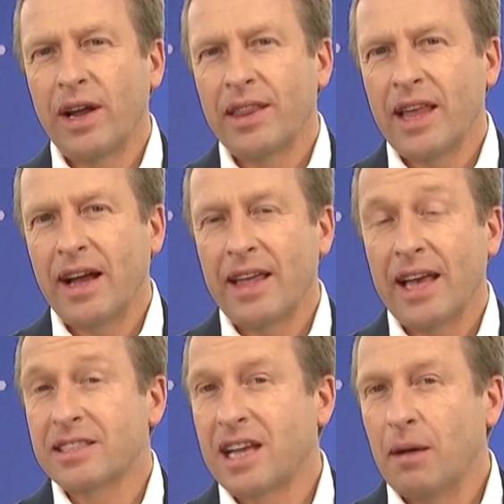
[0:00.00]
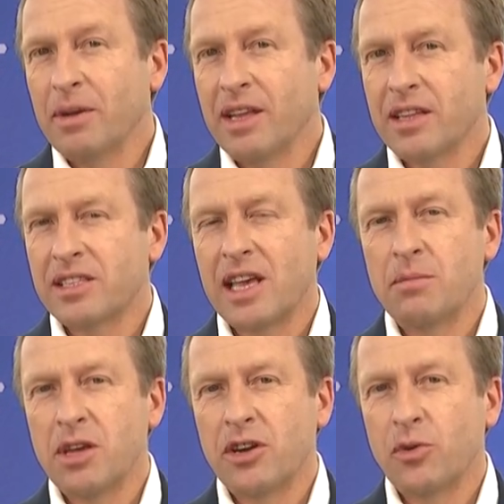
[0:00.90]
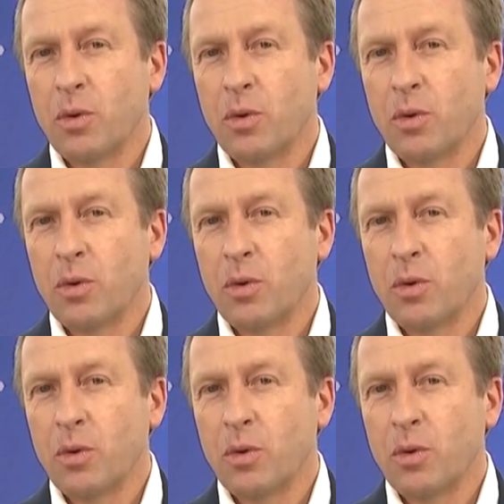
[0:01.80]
and the iX, coming in the same year.